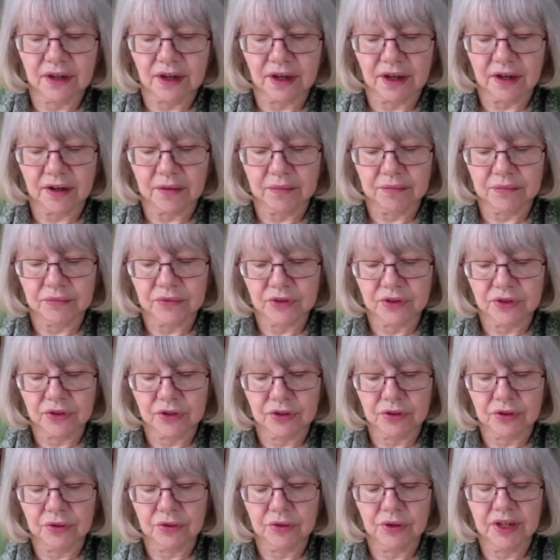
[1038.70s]

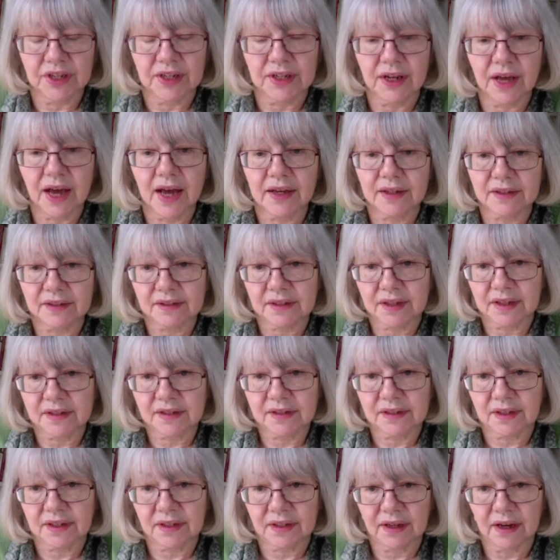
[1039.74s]
in
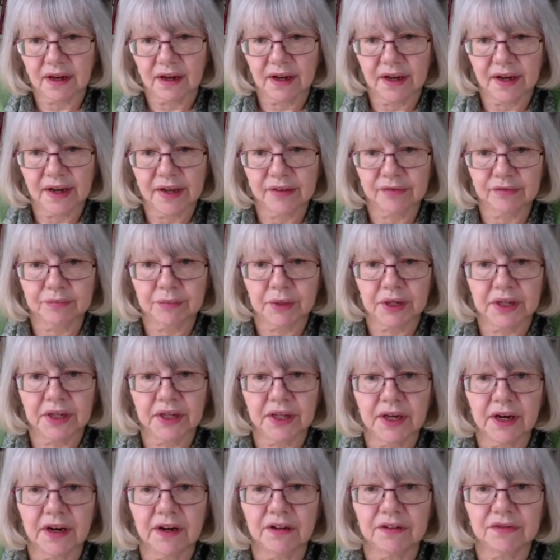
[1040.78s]
accessing ILF
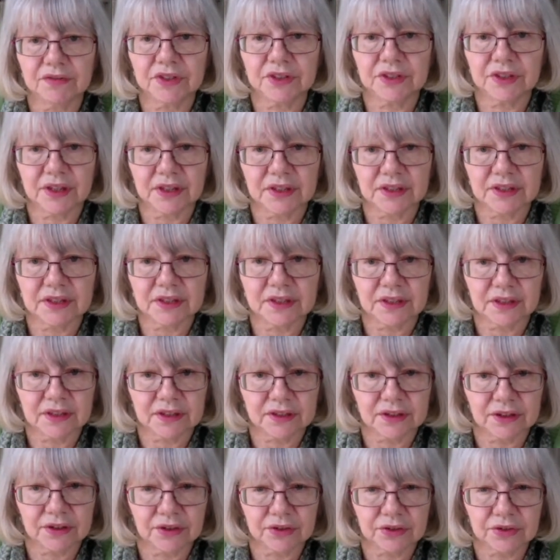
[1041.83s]
money after
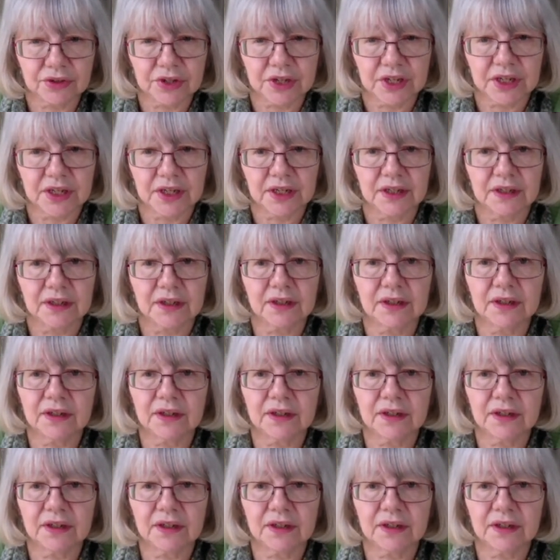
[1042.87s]
1993,